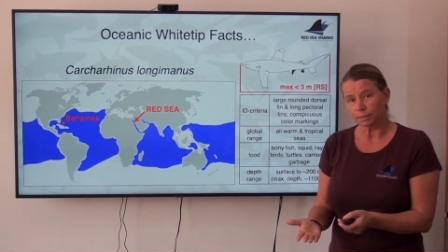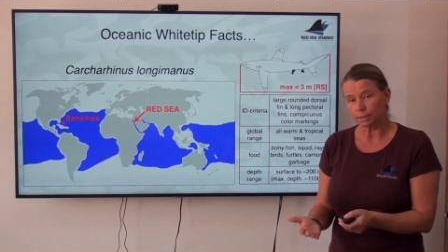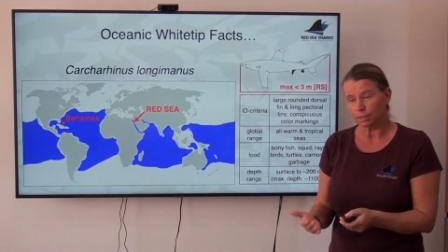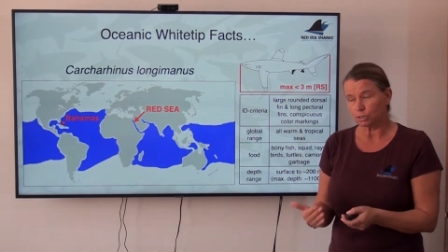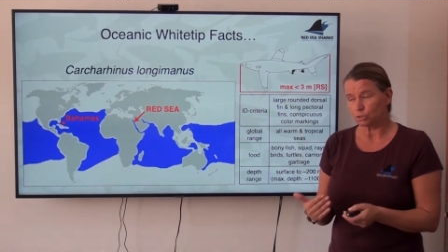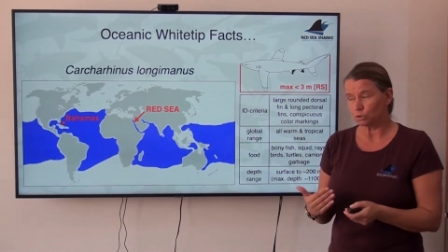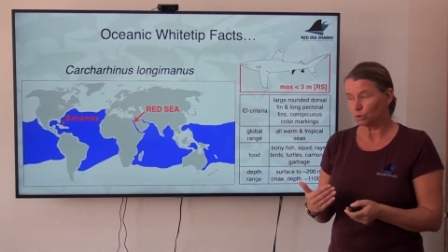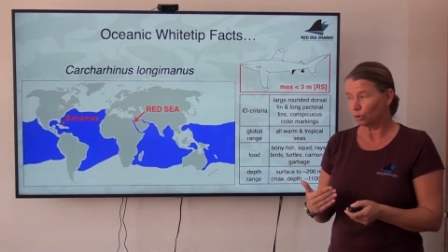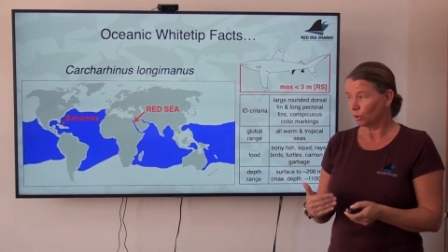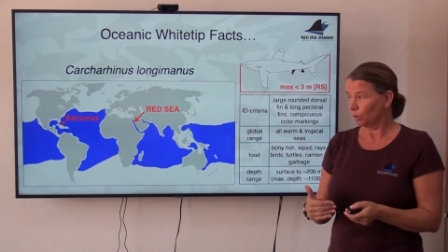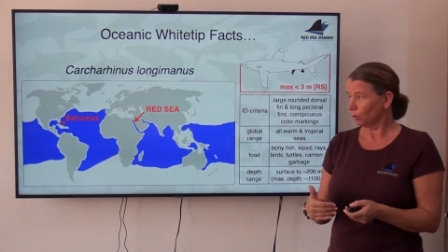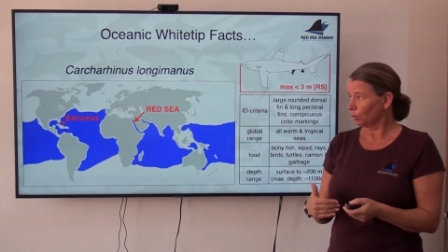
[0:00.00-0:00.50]

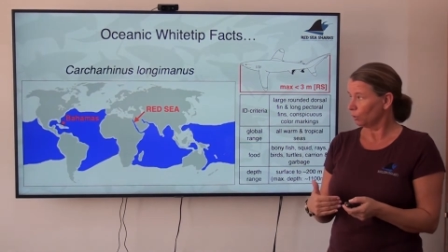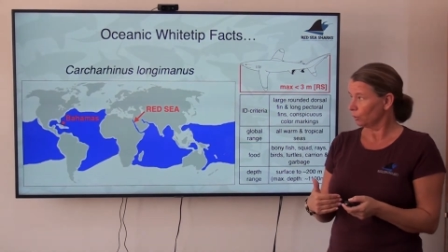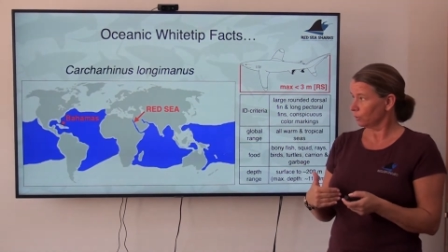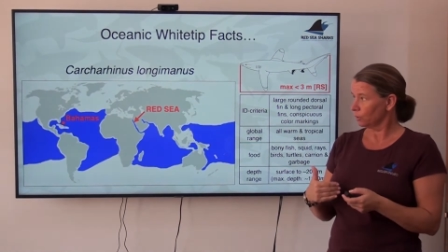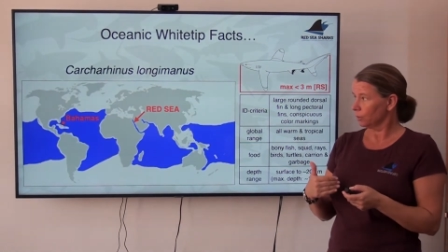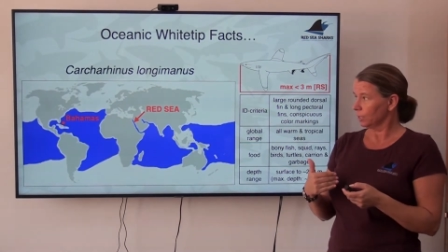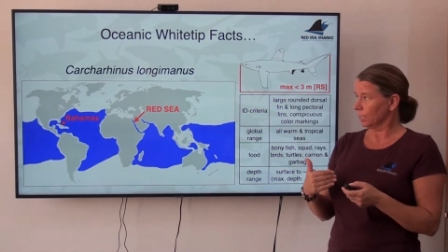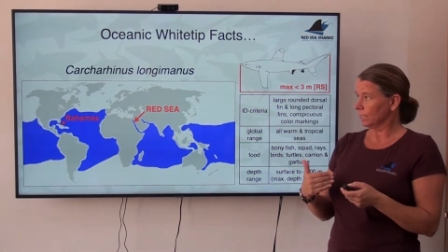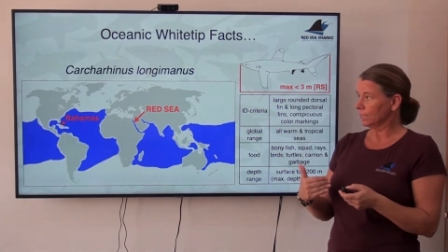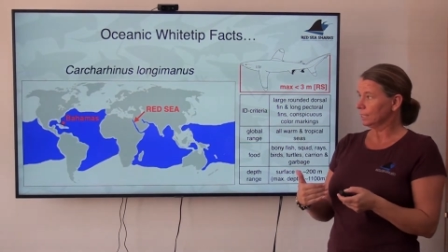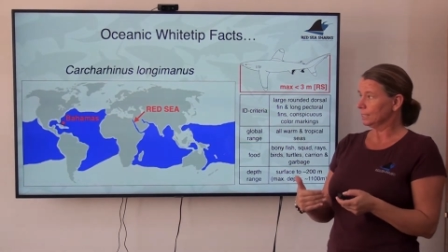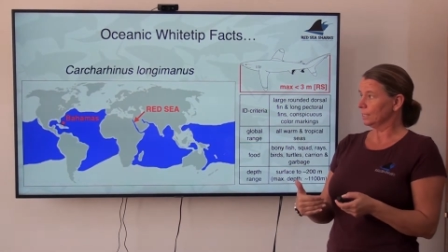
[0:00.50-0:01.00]
There's not a lot of
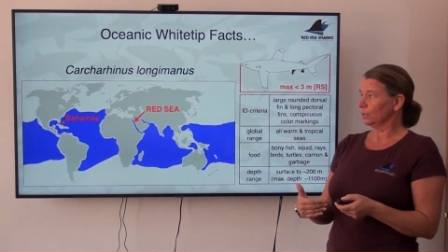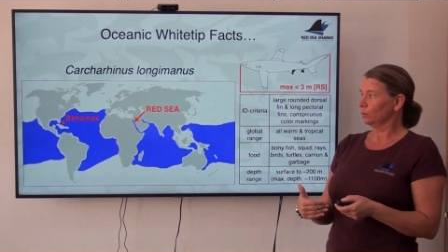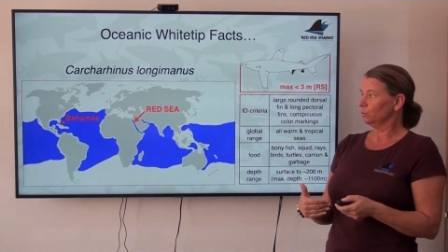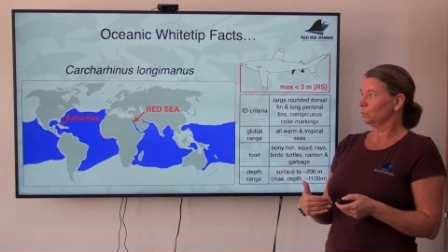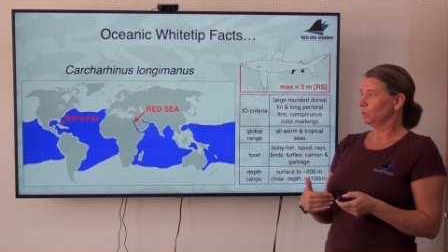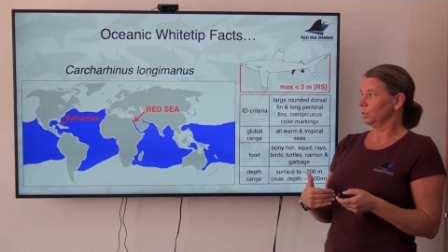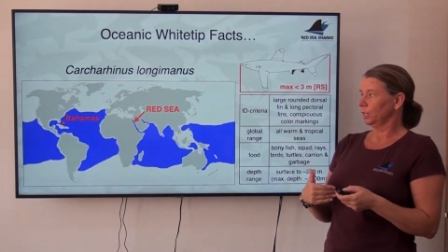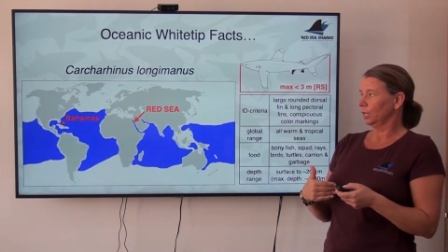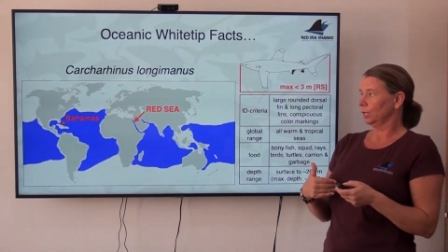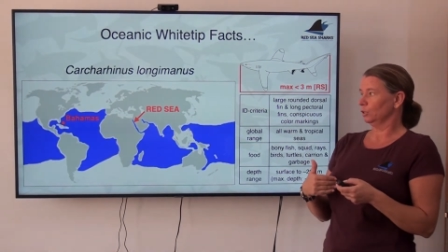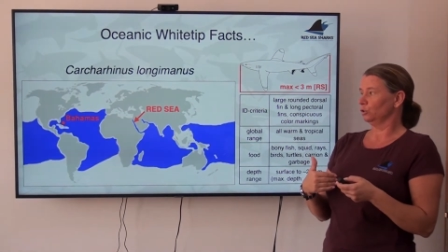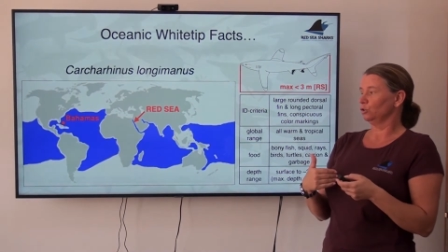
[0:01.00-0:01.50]
things that
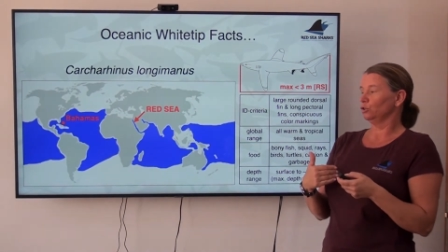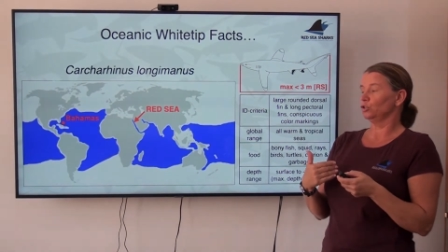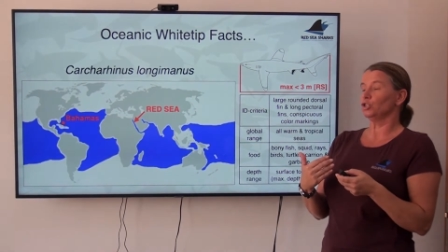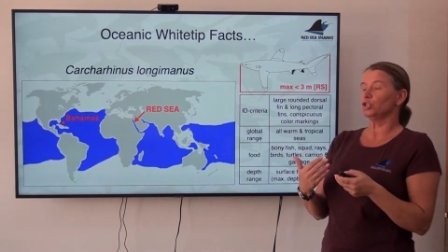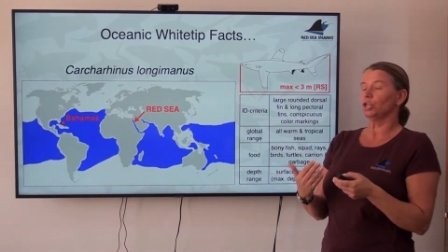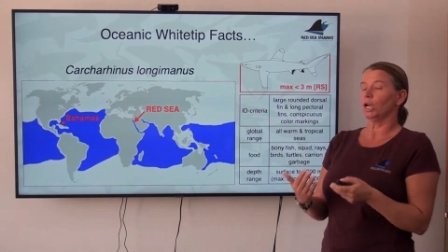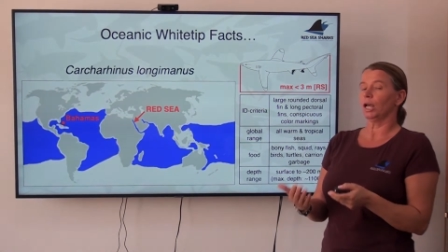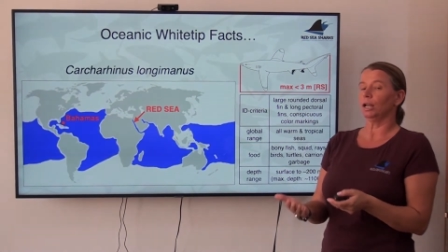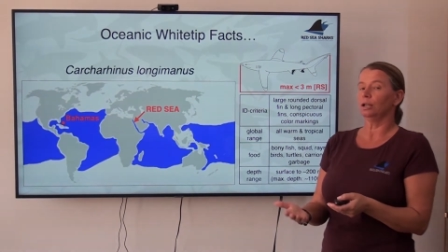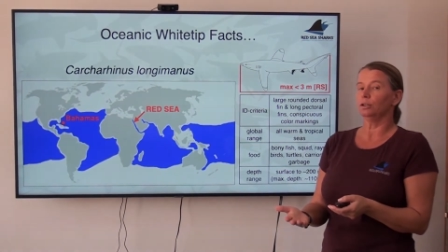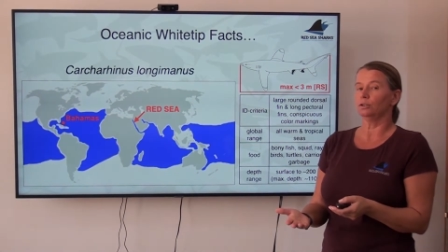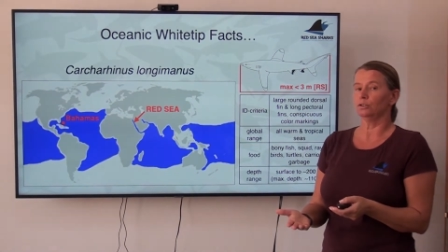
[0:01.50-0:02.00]
will dare to
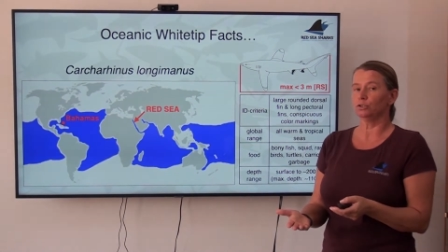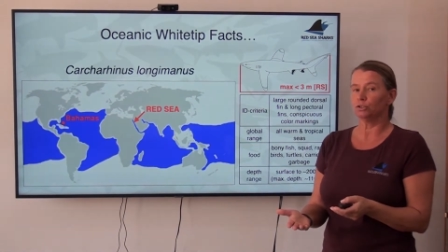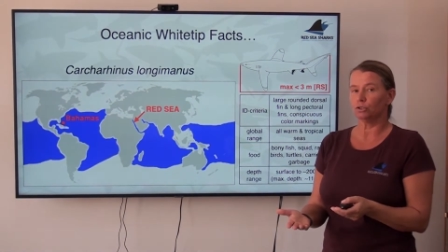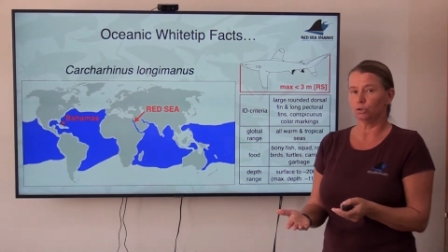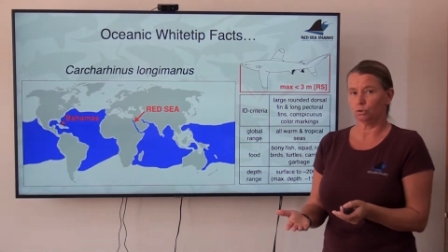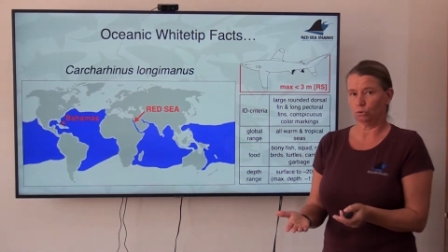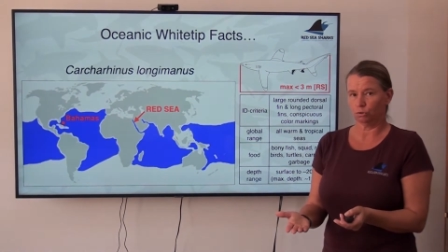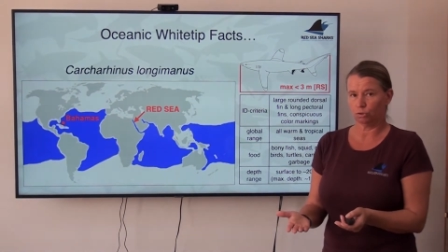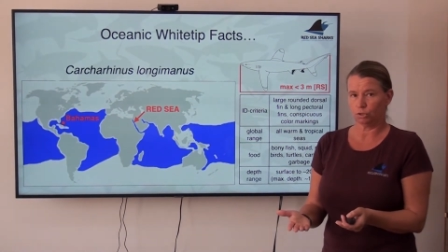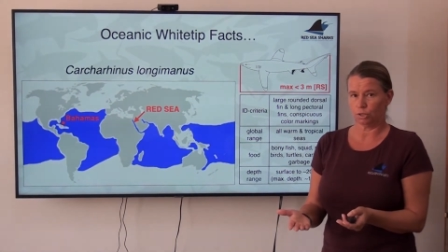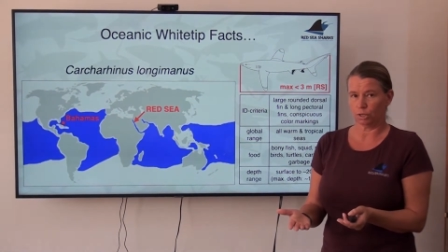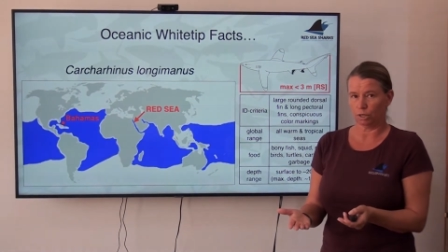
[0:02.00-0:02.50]
challenge an
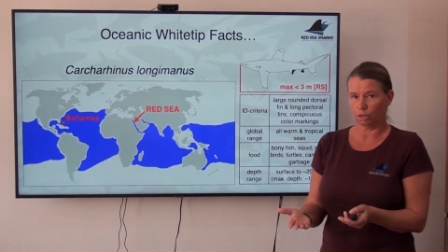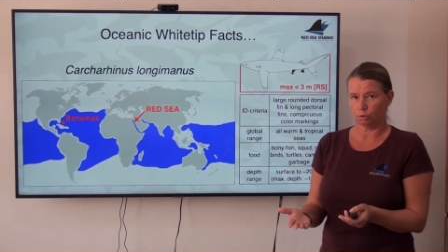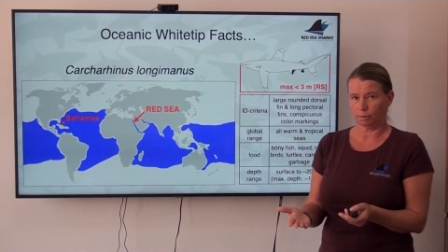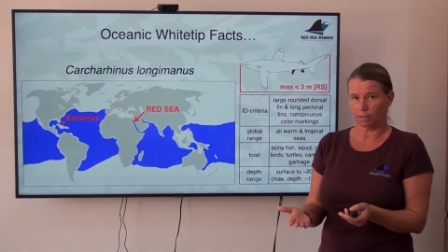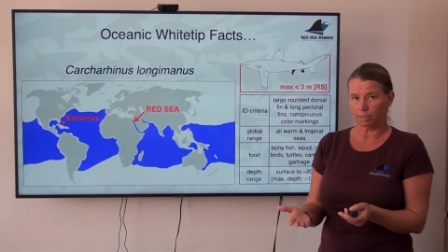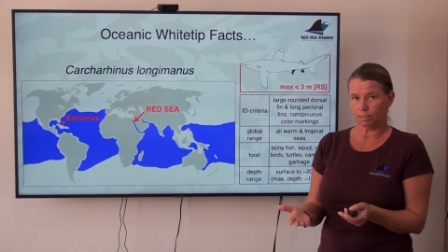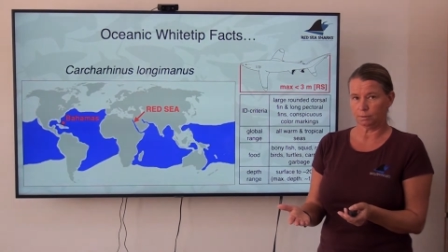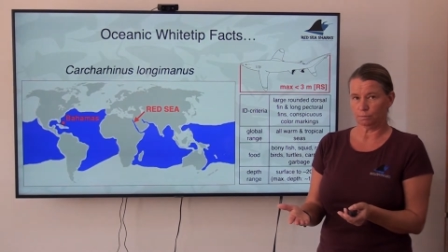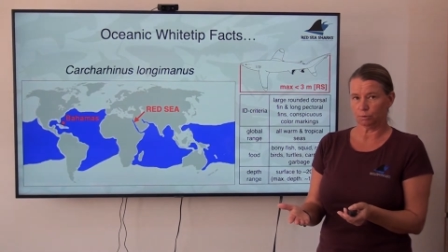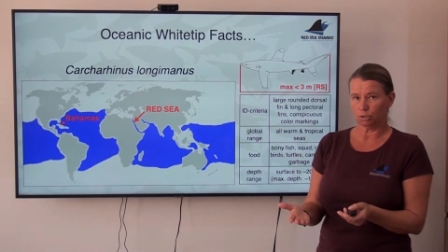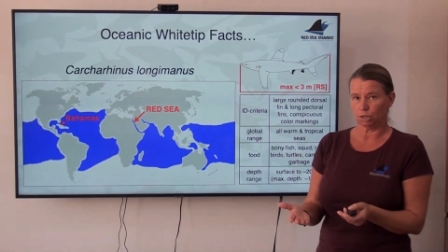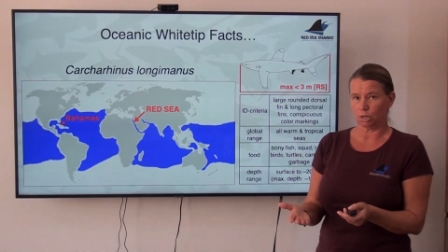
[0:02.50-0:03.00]
oceanic
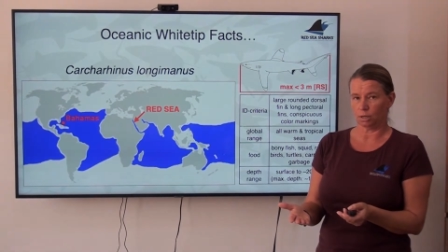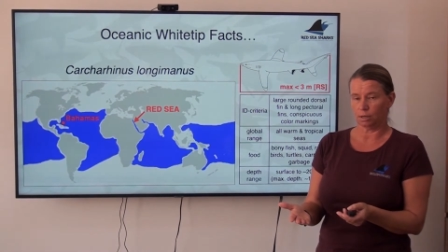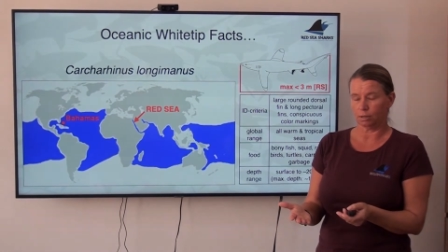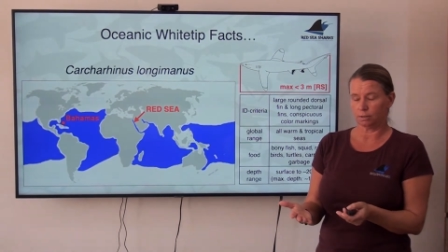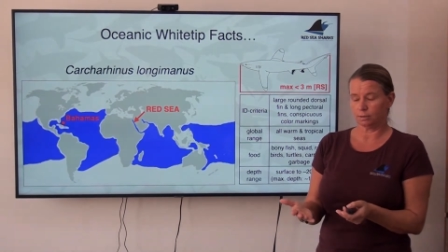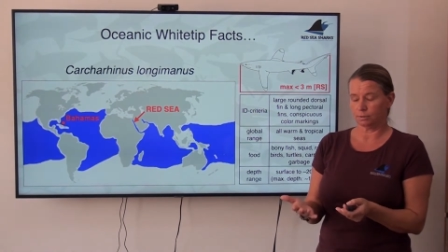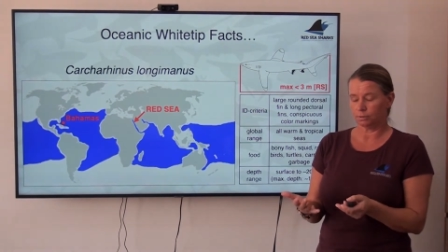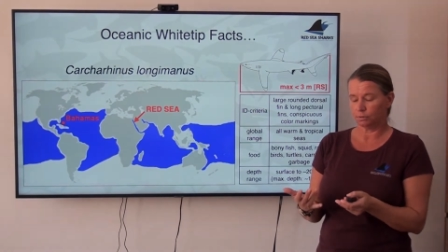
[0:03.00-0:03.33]
white-tip shark.